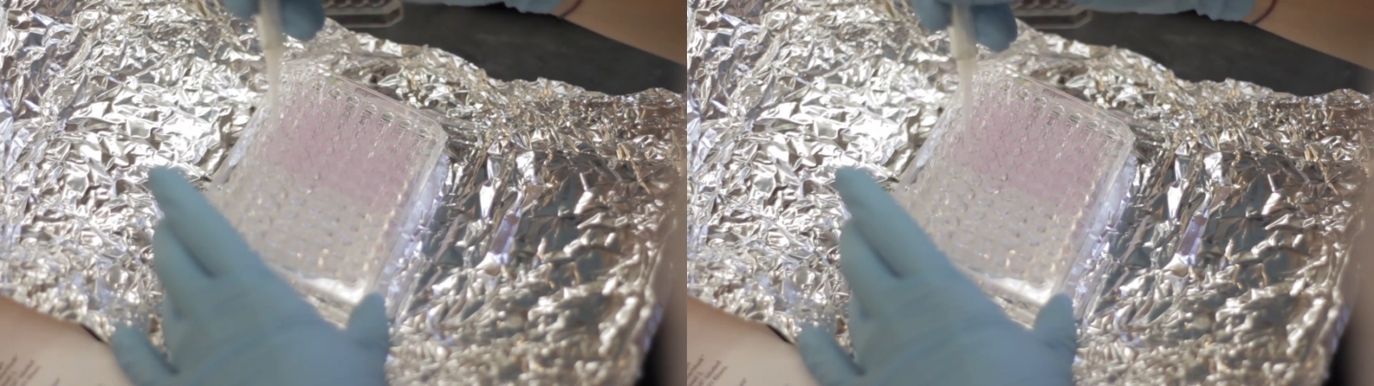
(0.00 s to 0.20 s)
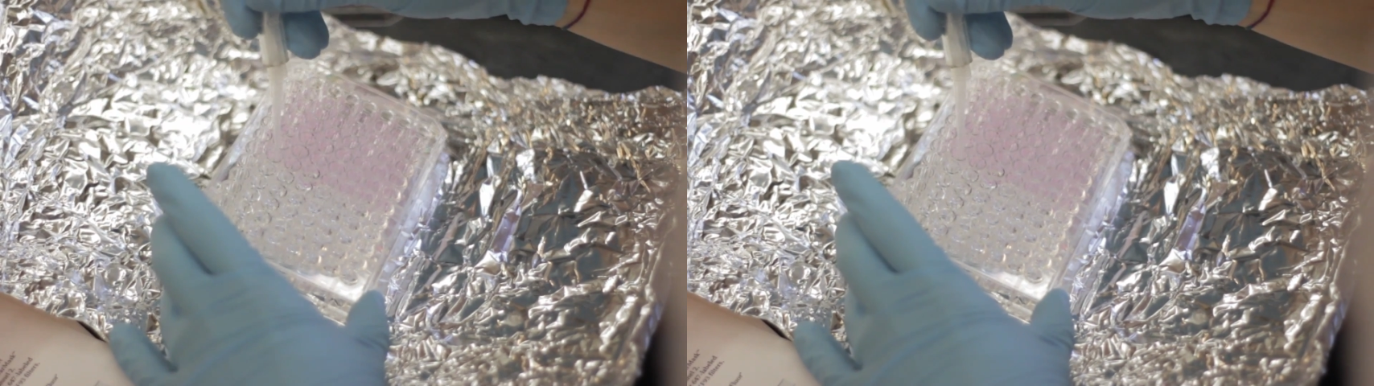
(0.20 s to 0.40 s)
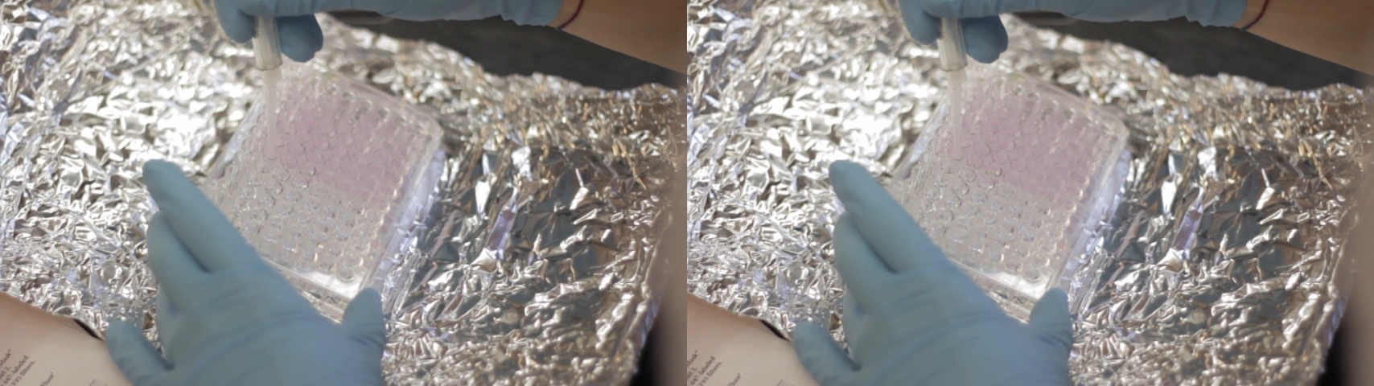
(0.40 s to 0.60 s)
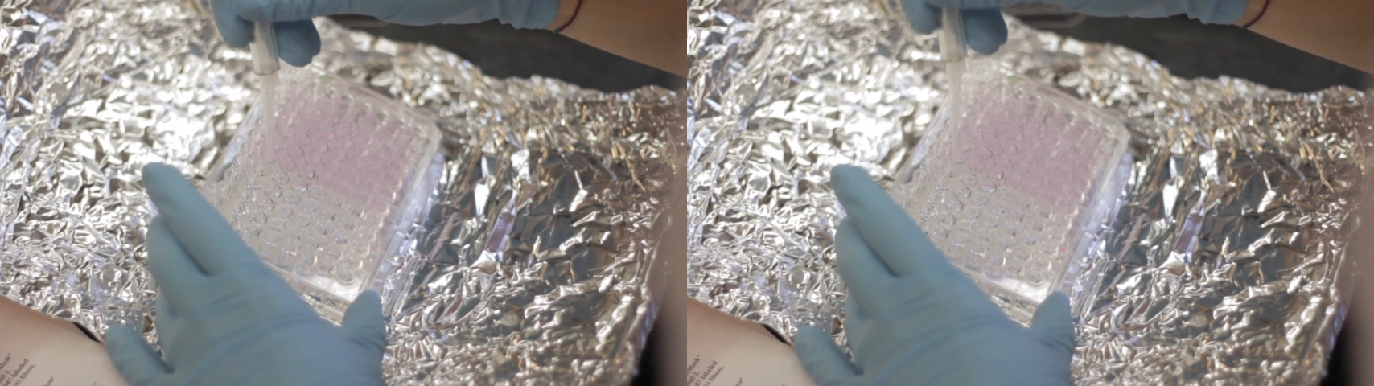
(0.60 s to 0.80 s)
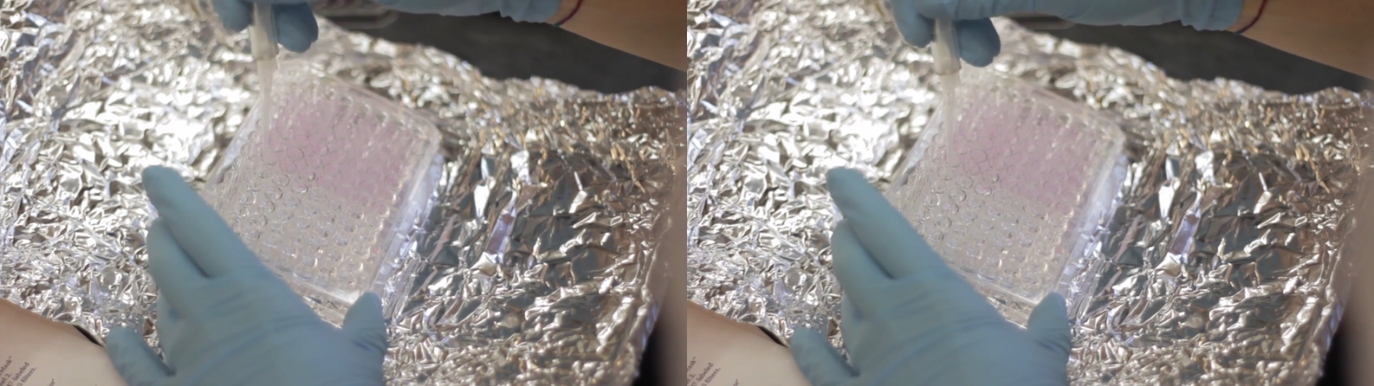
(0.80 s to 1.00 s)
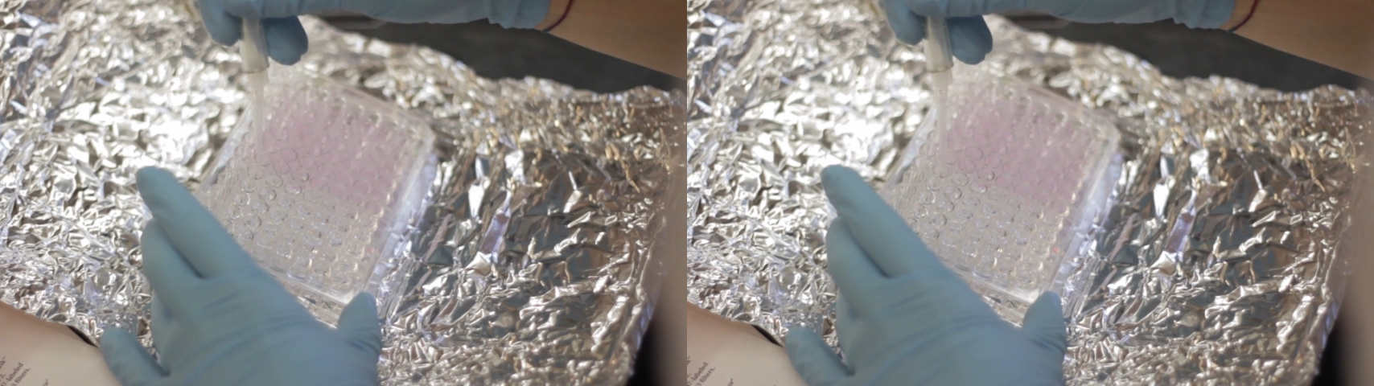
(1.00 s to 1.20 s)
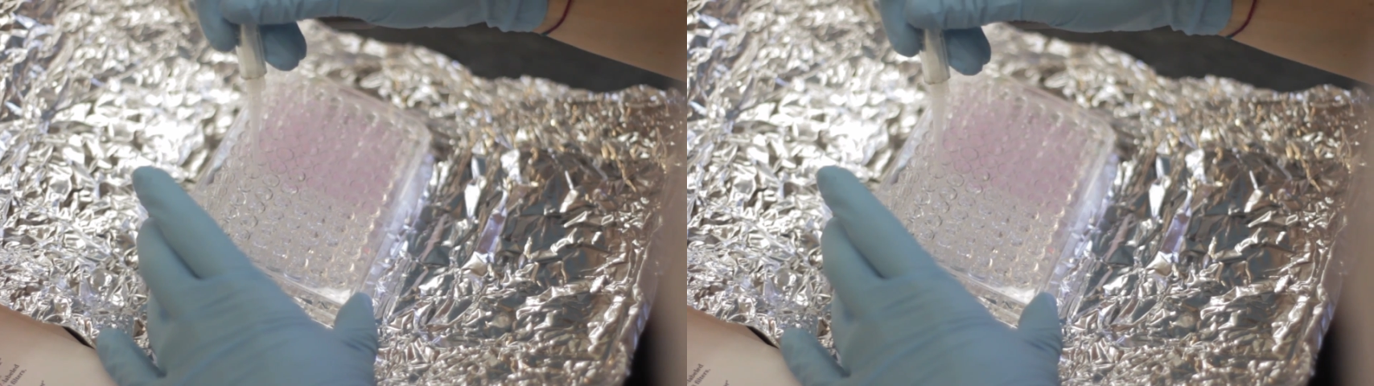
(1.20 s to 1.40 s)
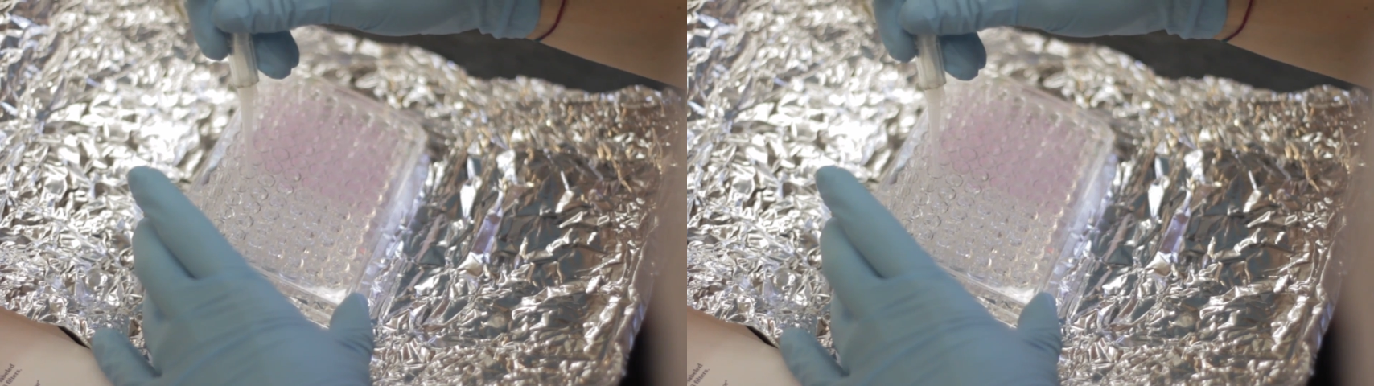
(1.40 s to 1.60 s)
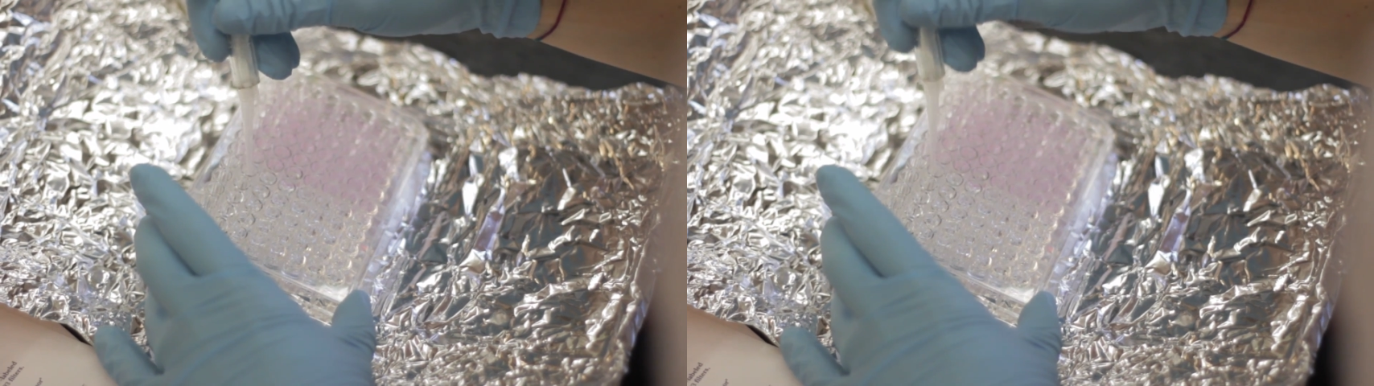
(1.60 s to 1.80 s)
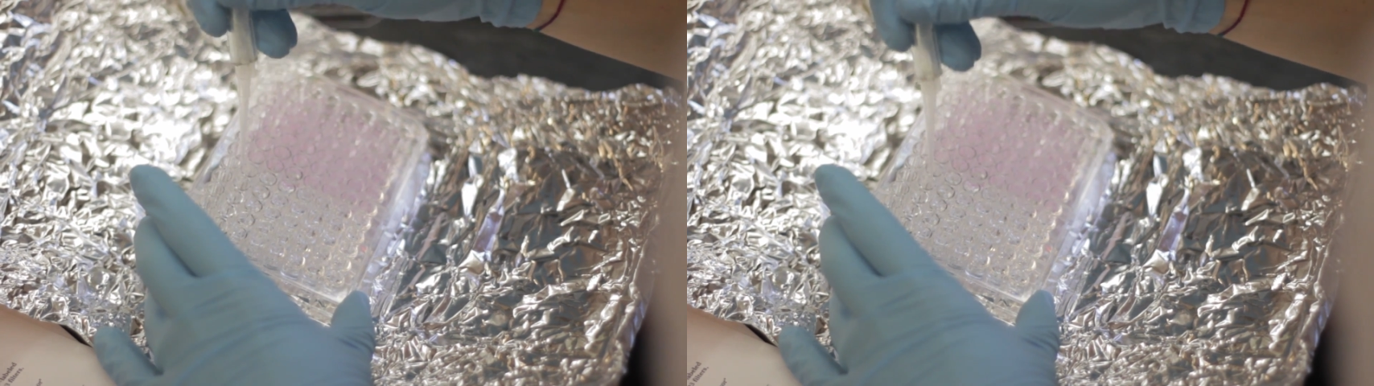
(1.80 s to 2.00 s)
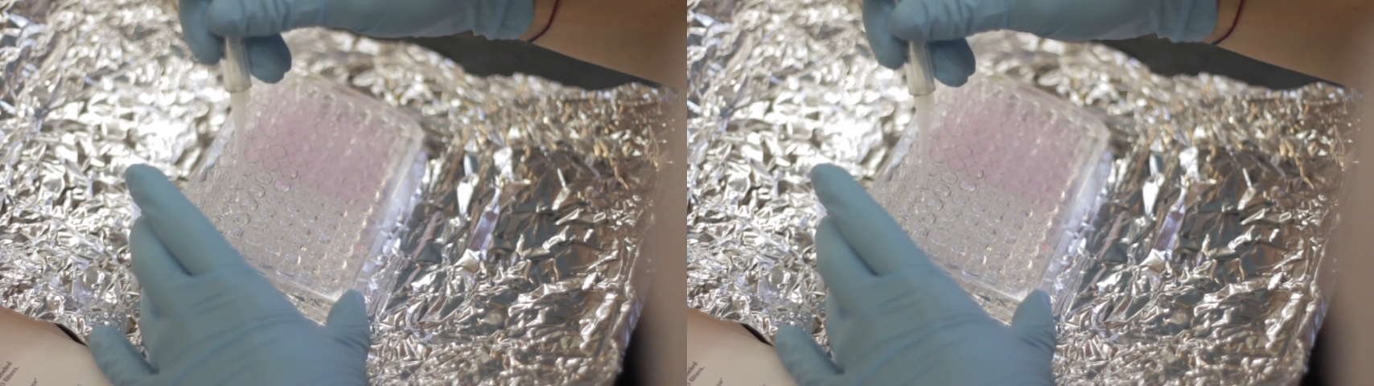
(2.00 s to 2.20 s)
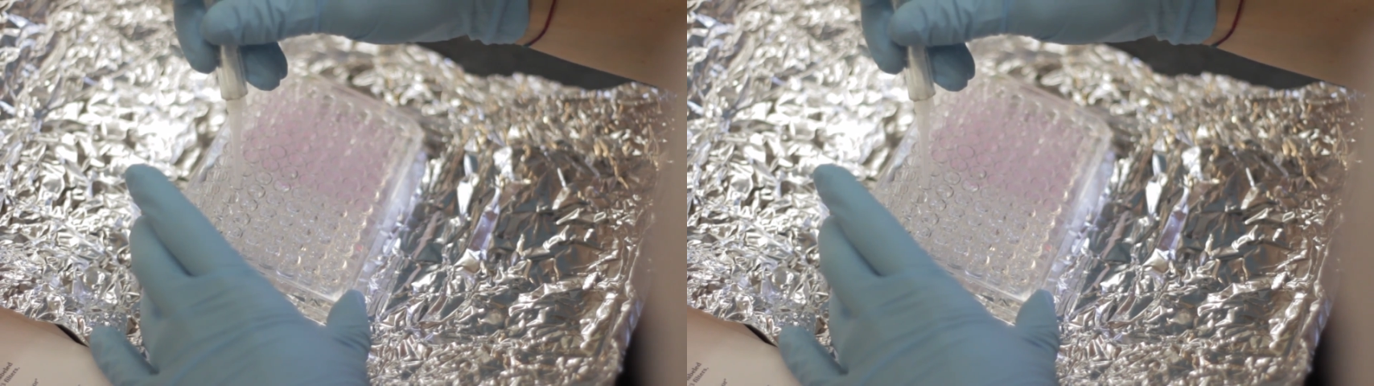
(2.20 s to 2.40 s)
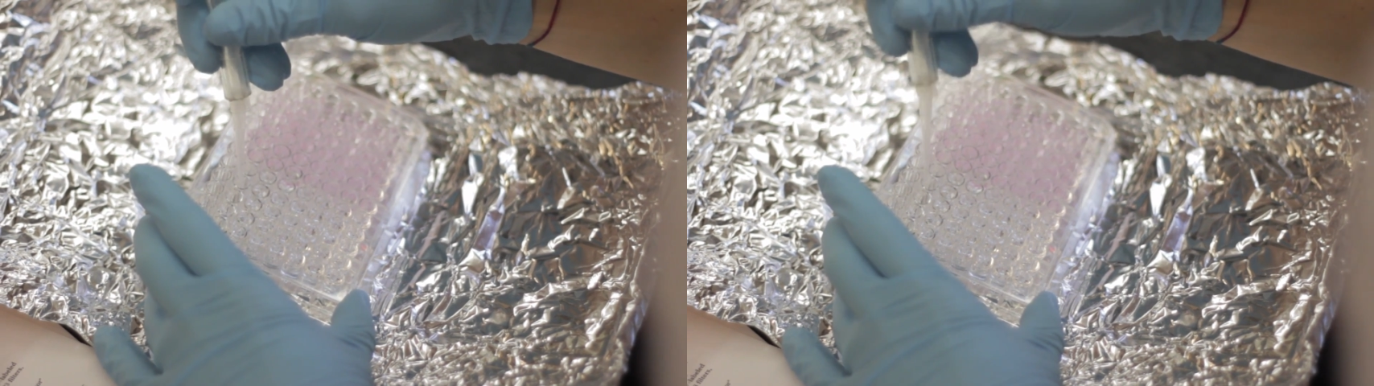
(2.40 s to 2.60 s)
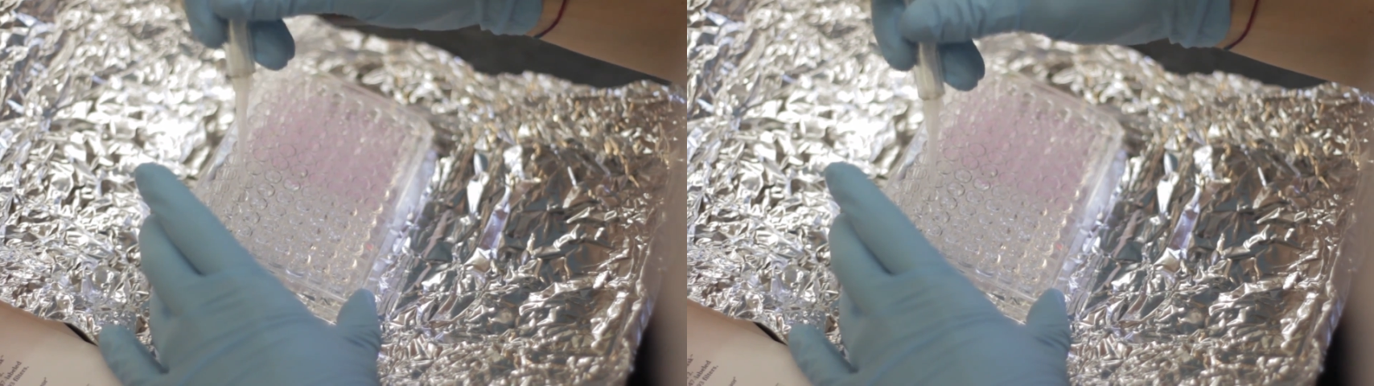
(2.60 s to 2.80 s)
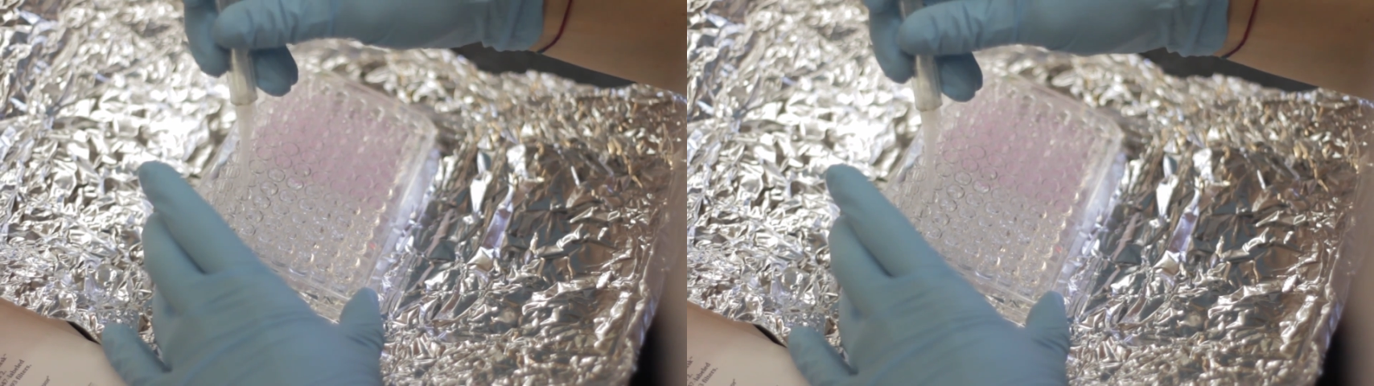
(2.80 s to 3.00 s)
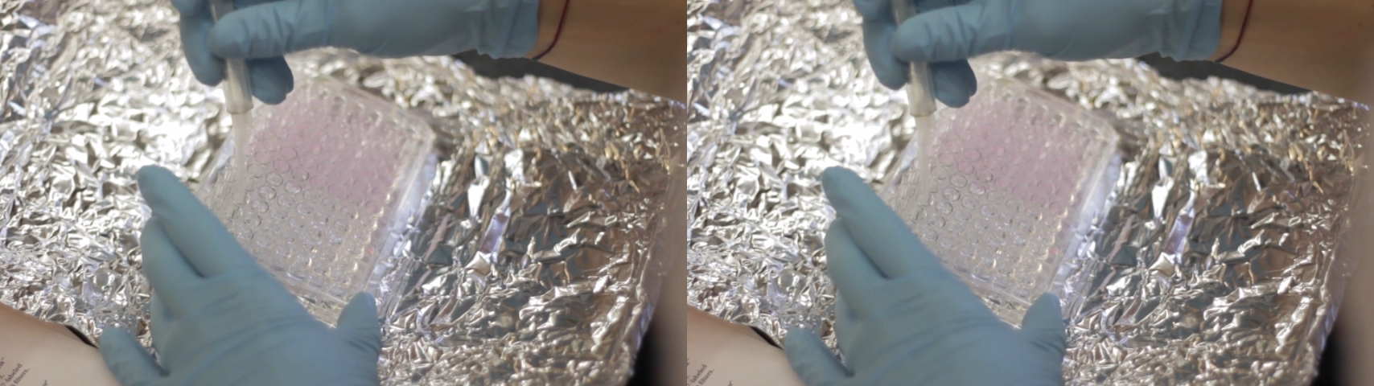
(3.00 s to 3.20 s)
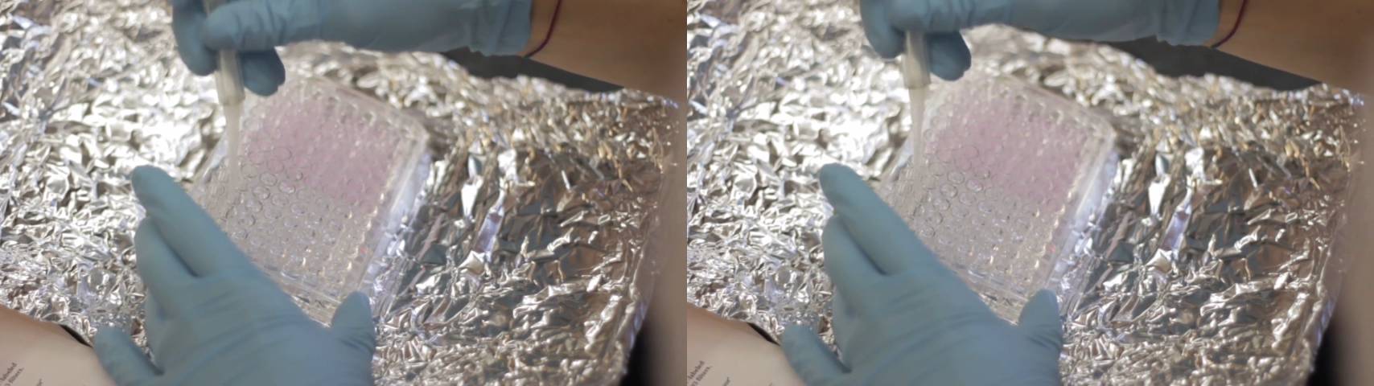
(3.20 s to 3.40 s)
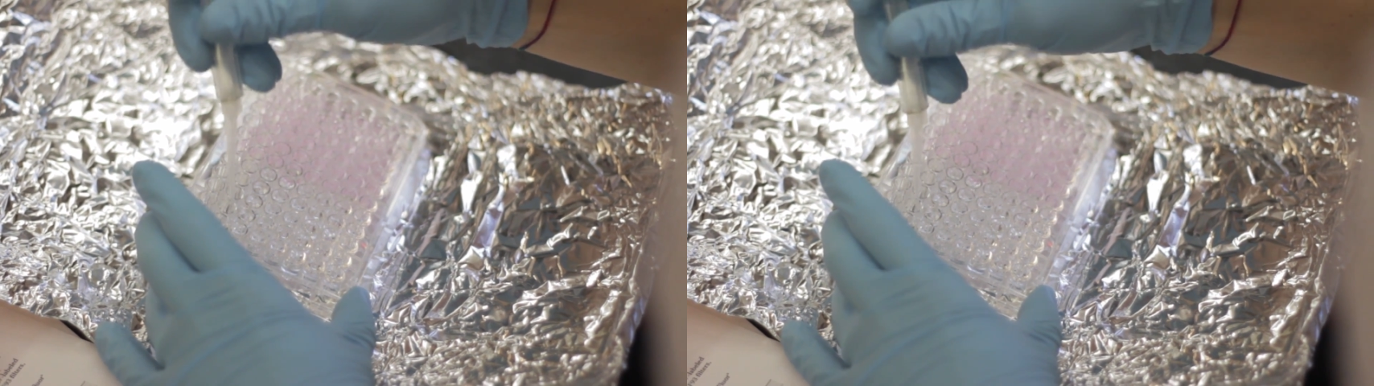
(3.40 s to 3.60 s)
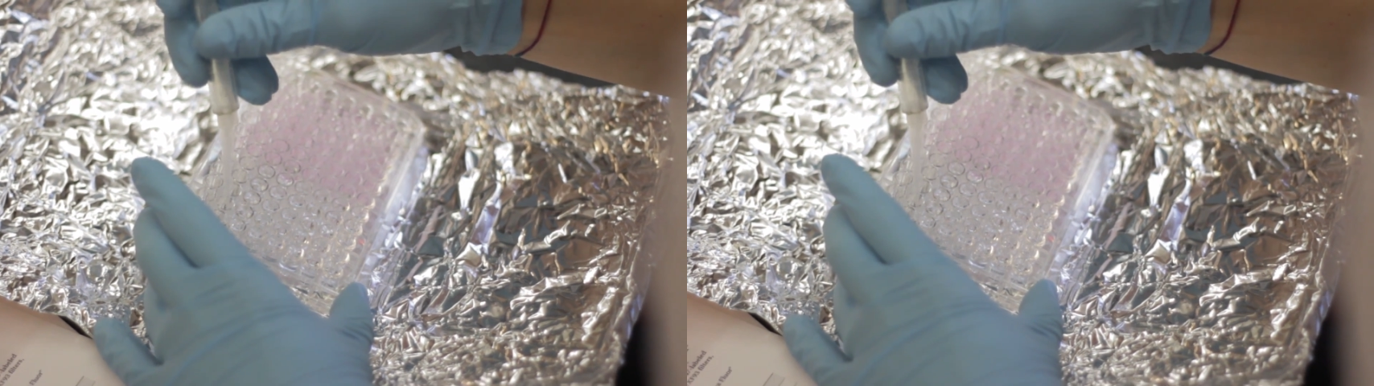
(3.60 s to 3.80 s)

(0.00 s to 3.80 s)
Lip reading: Nobody's mouth can be seen.